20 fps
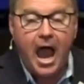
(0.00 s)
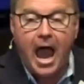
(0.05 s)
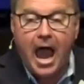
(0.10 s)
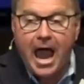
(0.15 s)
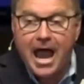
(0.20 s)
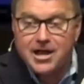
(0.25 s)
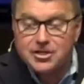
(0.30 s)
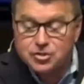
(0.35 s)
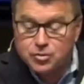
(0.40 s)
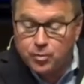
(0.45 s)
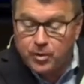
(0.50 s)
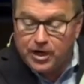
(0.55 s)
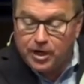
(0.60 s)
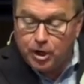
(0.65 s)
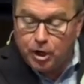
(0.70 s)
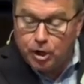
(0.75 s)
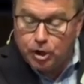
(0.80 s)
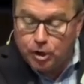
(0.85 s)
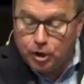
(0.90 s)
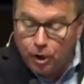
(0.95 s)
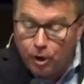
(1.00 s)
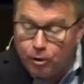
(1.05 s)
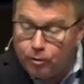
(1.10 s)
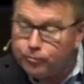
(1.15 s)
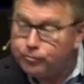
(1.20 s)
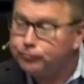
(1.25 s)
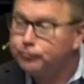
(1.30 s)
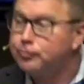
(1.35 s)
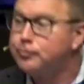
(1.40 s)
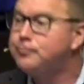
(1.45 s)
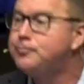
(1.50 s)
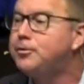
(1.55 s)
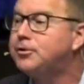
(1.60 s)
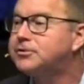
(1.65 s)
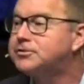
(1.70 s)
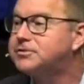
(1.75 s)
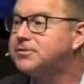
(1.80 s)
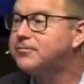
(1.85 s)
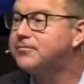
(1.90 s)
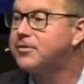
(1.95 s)
as we go through
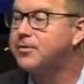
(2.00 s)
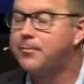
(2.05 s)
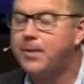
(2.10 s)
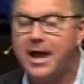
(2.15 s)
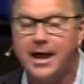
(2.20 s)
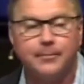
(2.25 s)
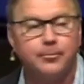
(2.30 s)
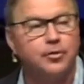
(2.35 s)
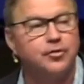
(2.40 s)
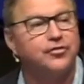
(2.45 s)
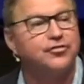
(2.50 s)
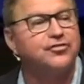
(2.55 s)
books of the Bible,